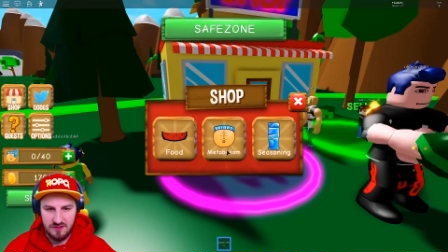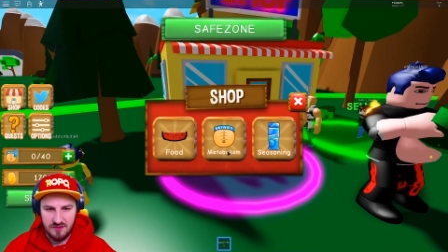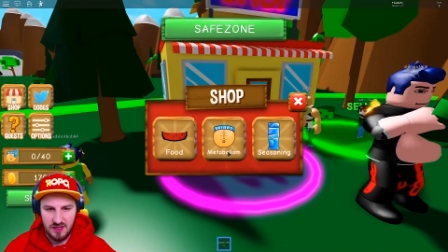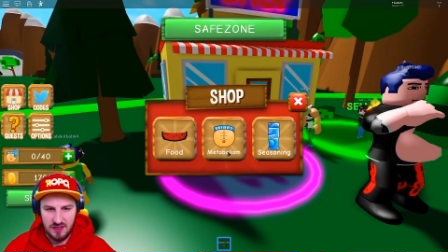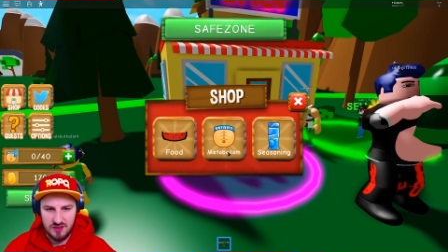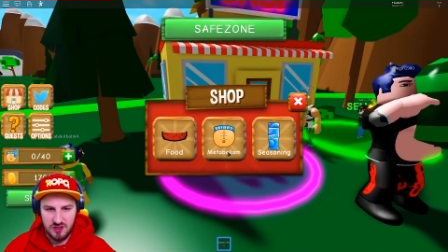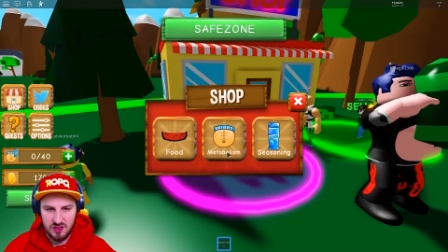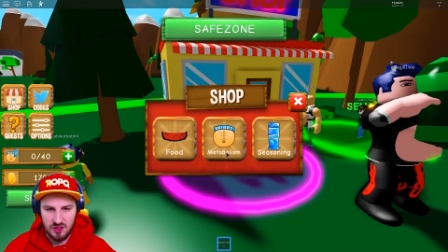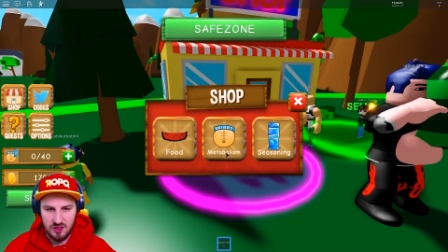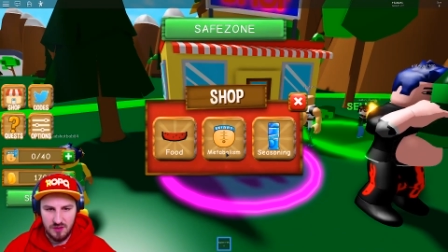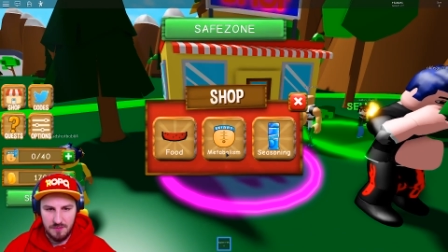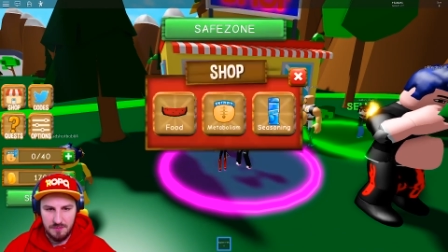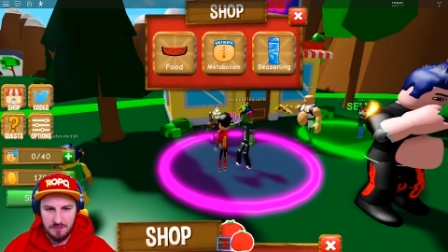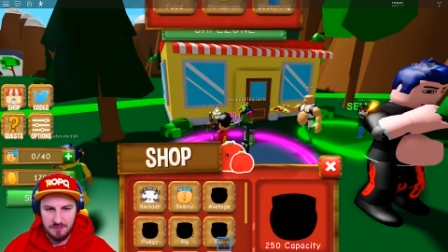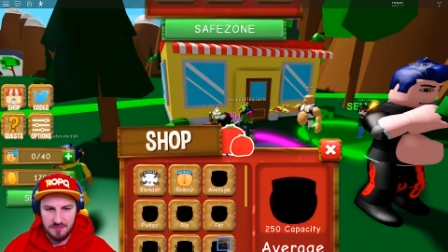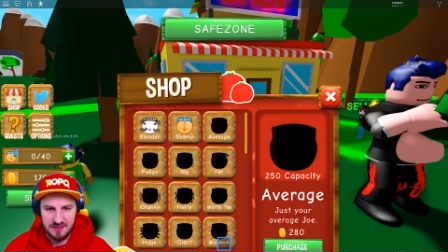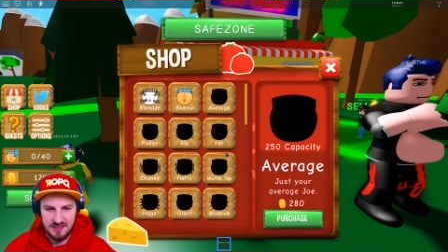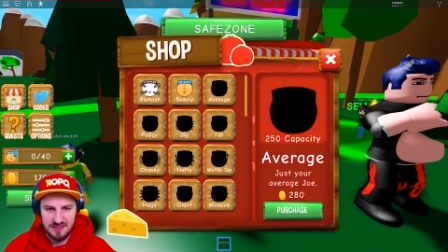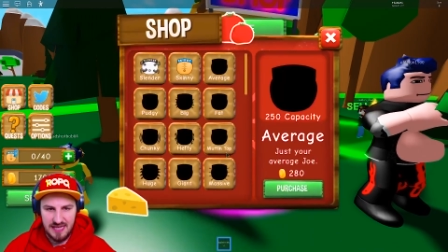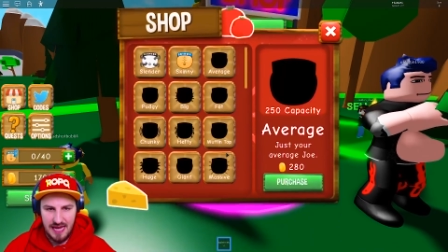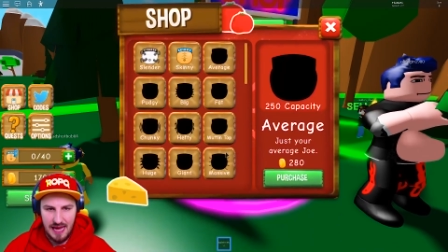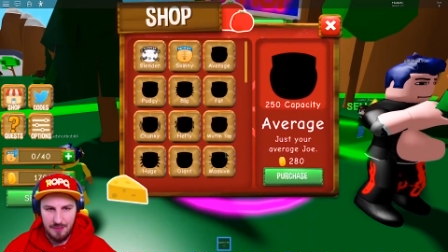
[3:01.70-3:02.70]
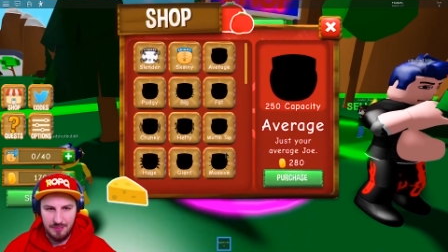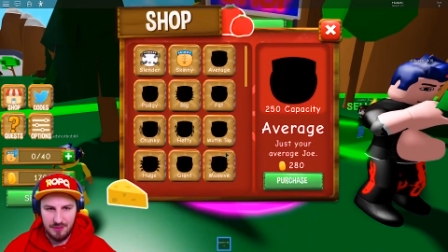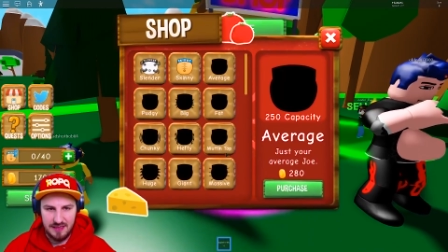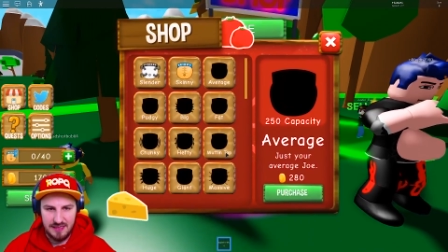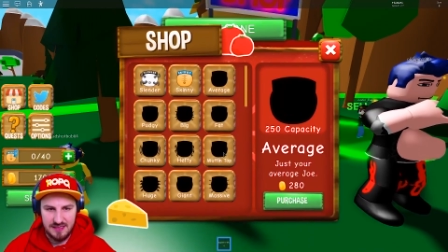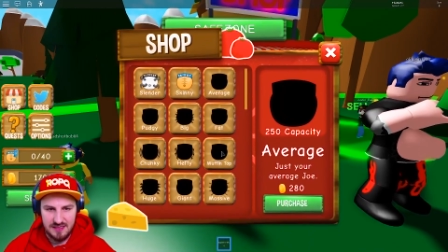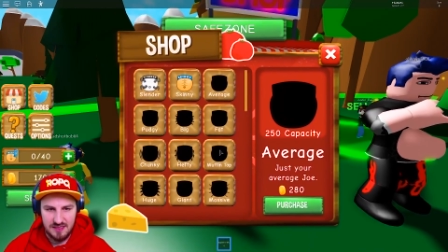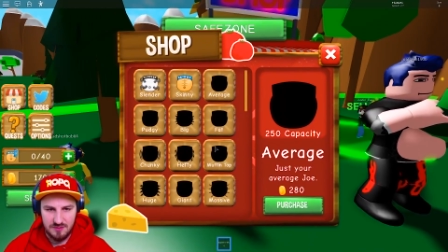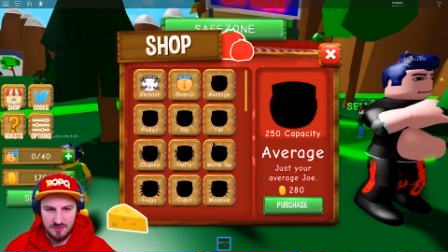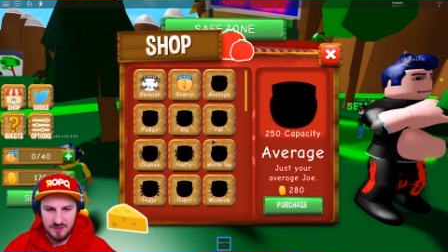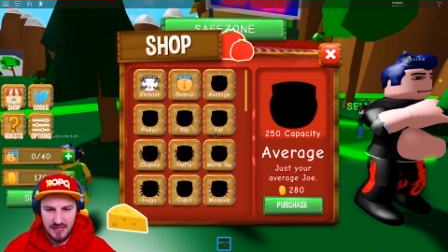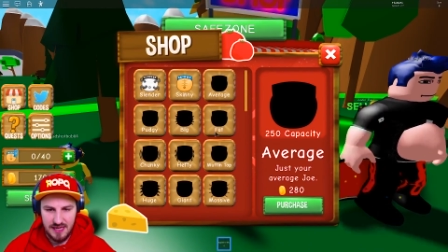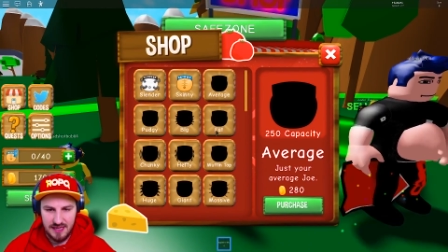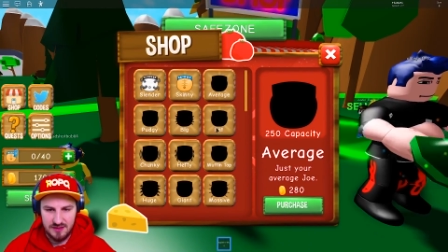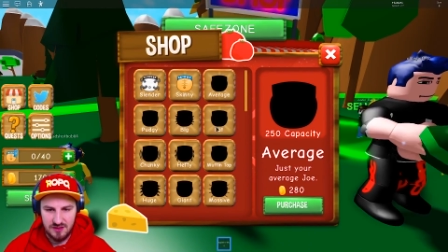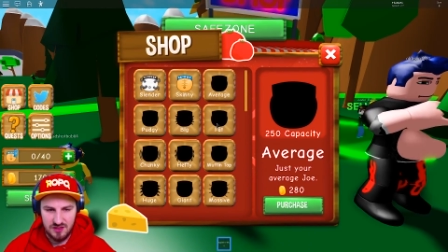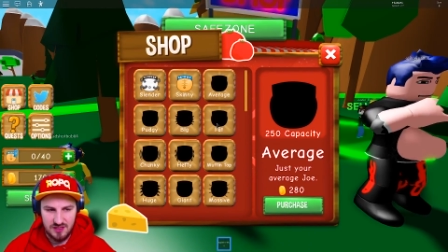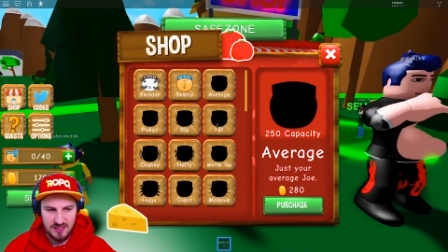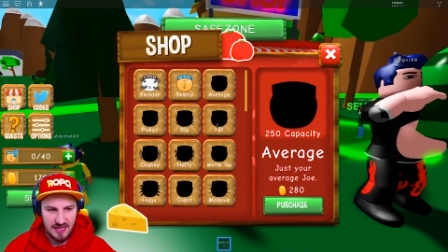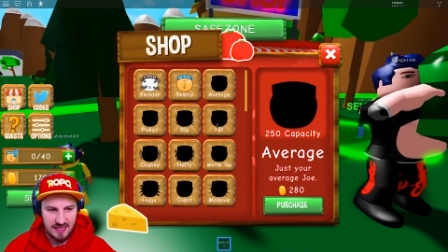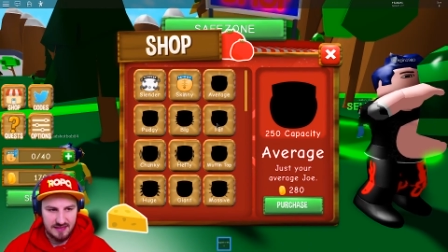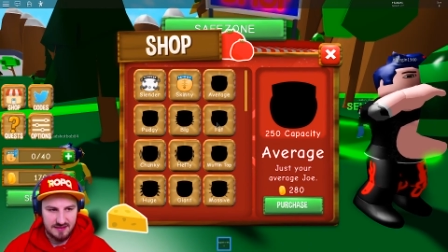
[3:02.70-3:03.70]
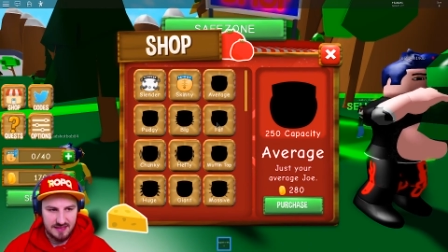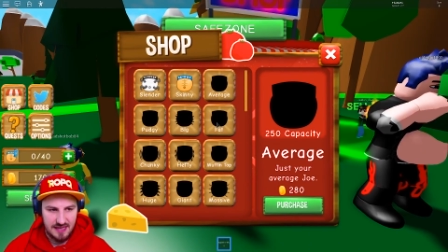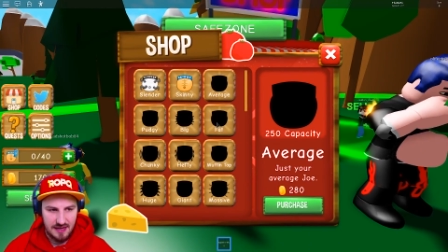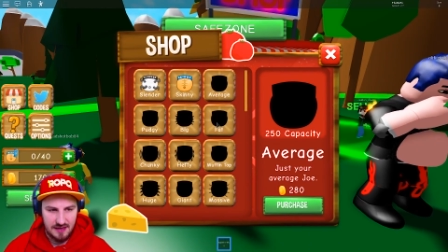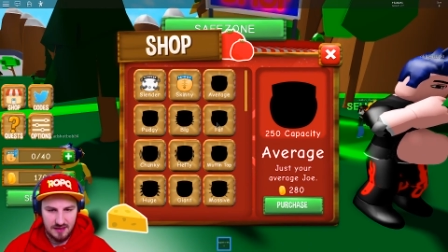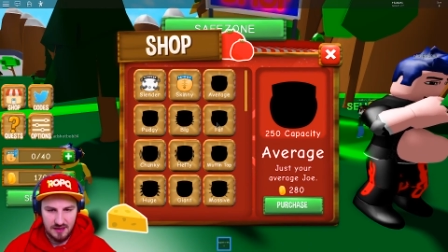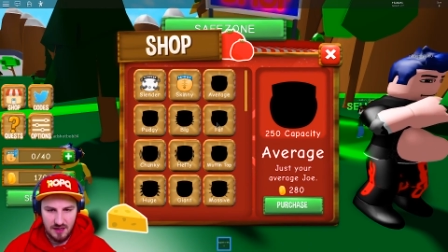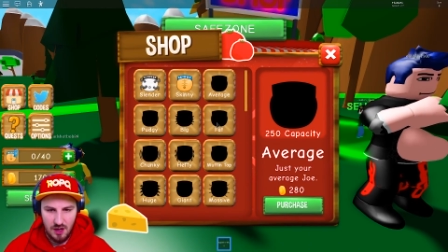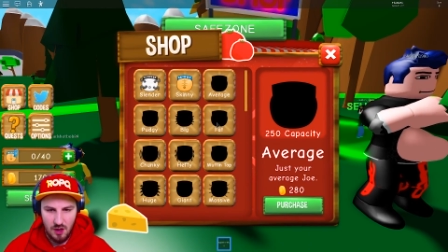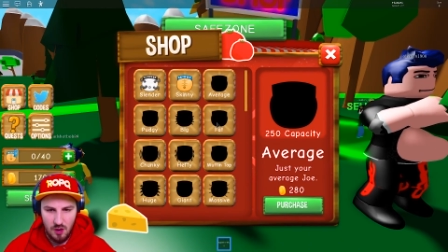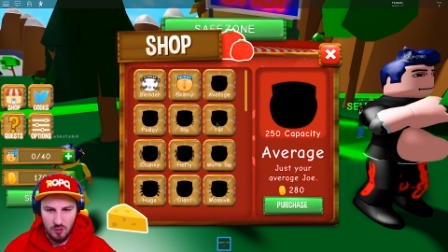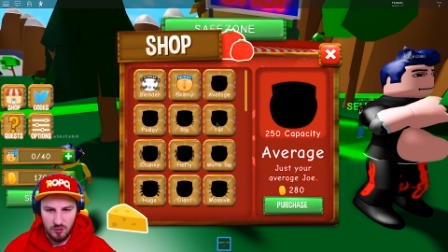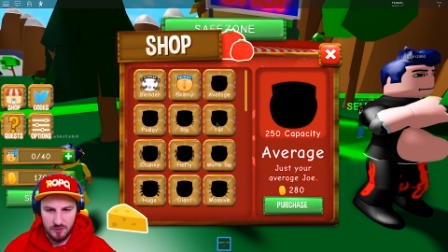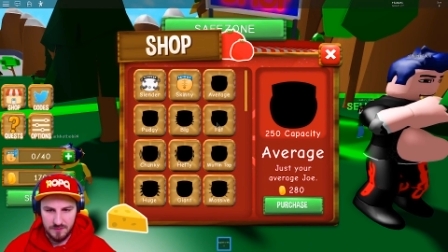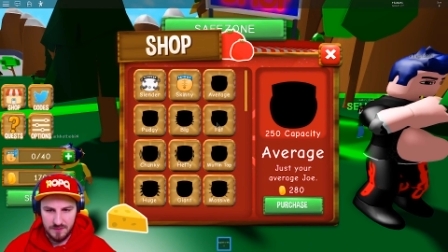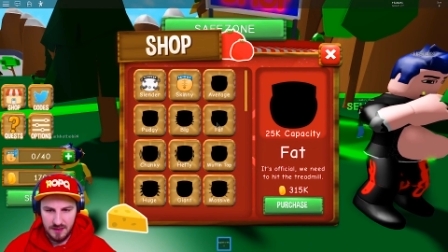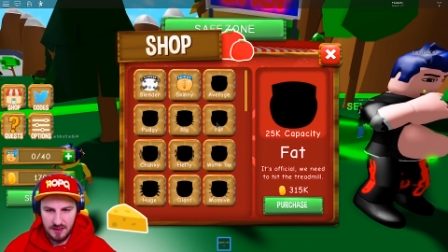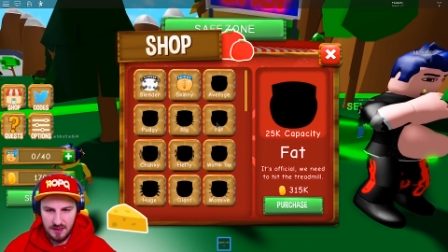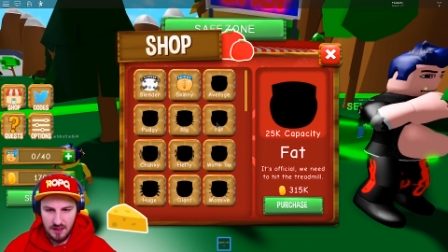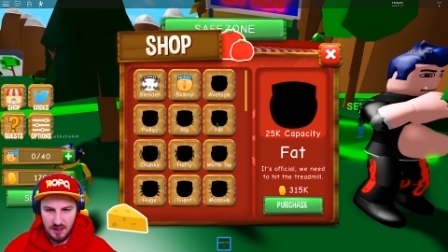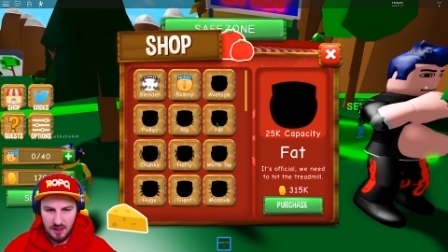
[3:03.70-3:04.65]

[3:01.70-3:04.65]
you oh, got your metabolism. Your metabolism, yeah, just get that going.